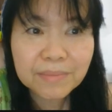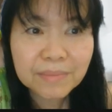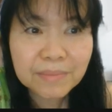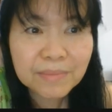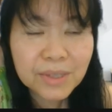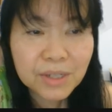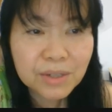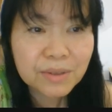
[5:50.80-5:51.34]

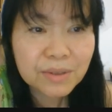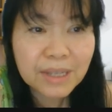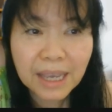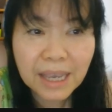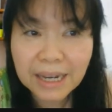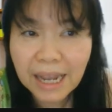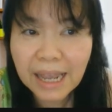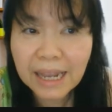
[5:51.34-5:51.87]
you
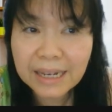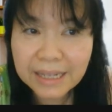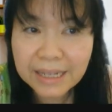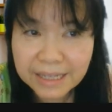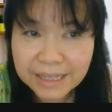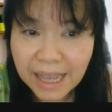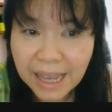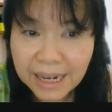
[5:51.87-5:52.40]
can
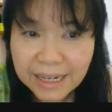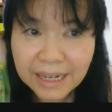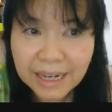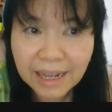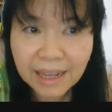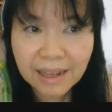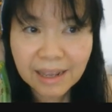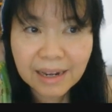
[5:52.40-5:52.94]
understand
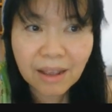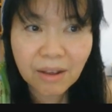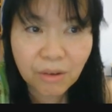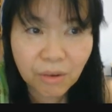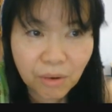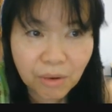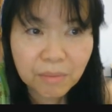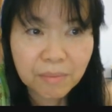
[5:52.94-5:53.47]
and I
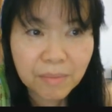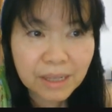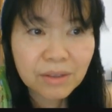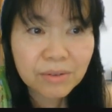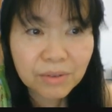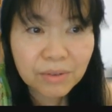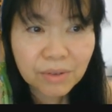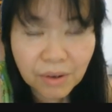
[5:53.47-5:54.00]
hope my
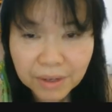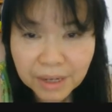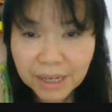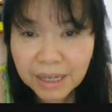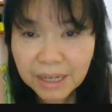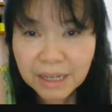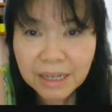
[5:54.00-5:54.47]
tutorial